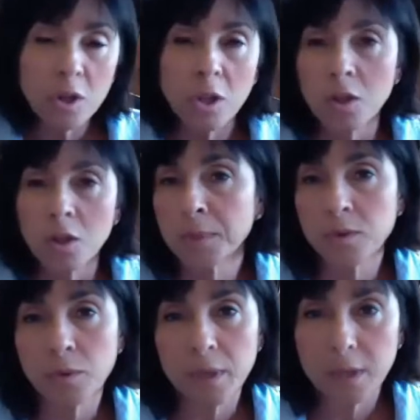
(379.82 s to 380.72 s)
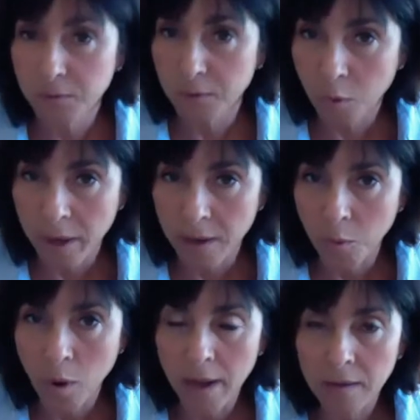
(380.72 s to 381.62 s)
you've been doing this for quite a
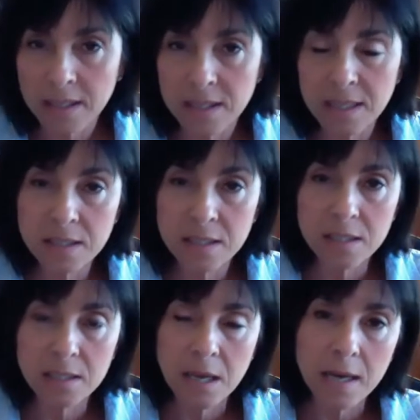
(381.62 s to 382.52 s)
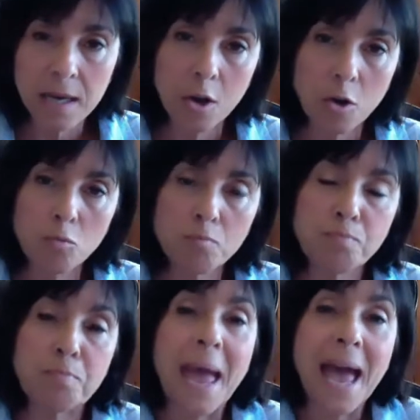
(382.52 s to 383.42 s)
while. Let's just kind of go
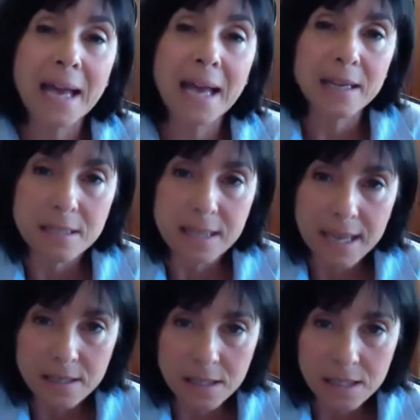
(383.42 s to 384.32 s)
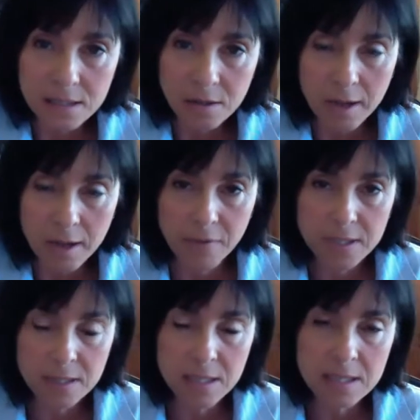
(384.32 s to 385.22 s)
back into Nancy's life.
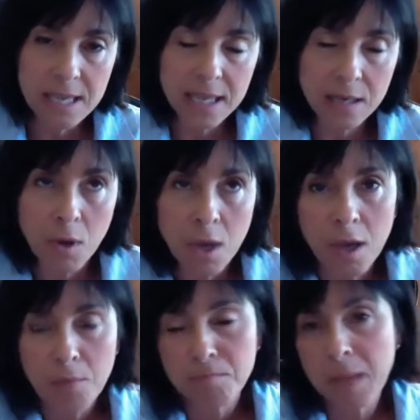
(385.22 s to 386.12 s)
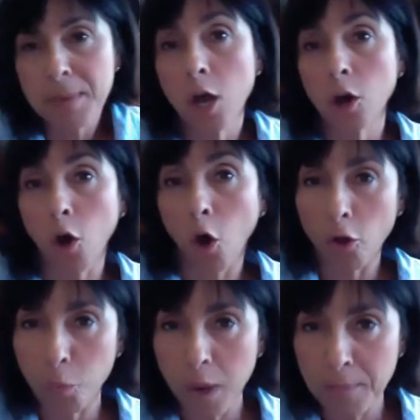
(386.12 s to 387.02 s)
Let's take it maybe not all
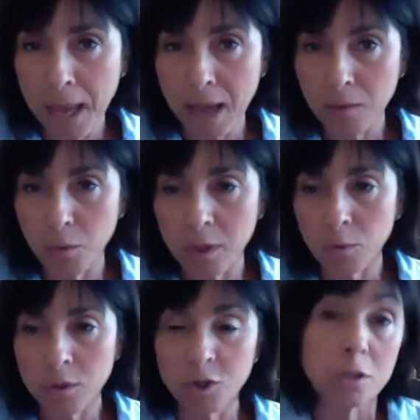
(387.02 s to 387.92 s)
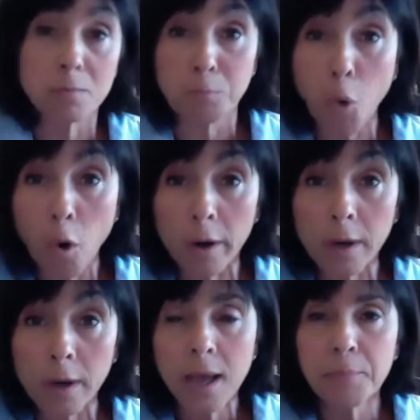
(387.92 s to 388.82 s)
the way back when you were just
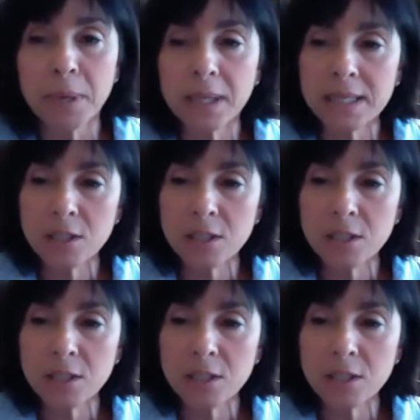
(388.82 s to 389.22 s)
born, but let's